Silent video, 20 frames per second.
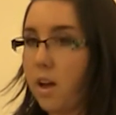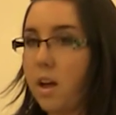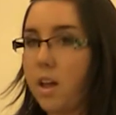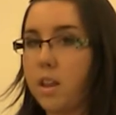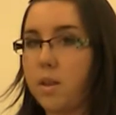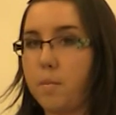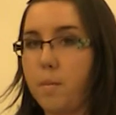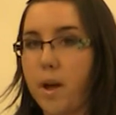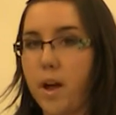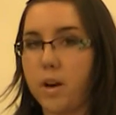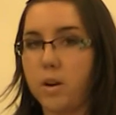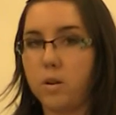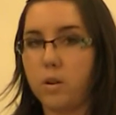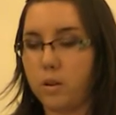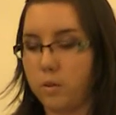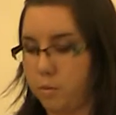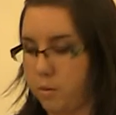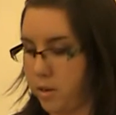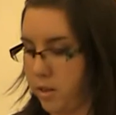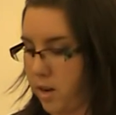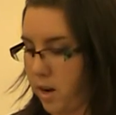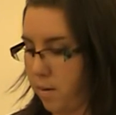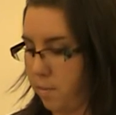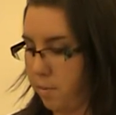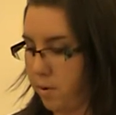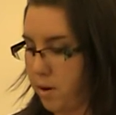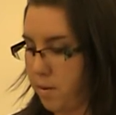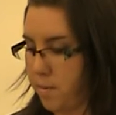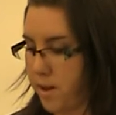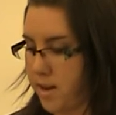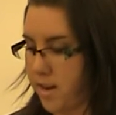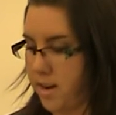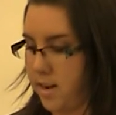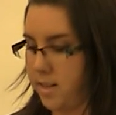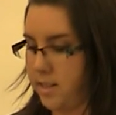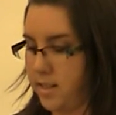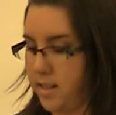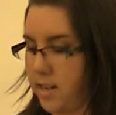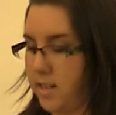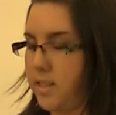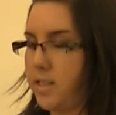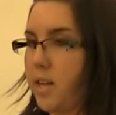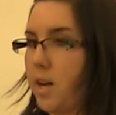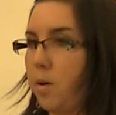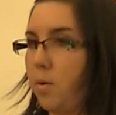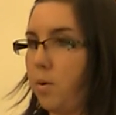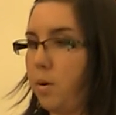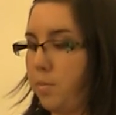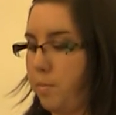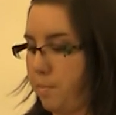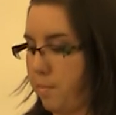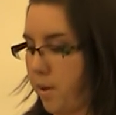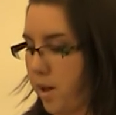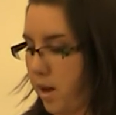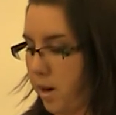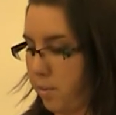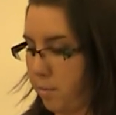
The Manual of Woodcut Printmaking states that woodblock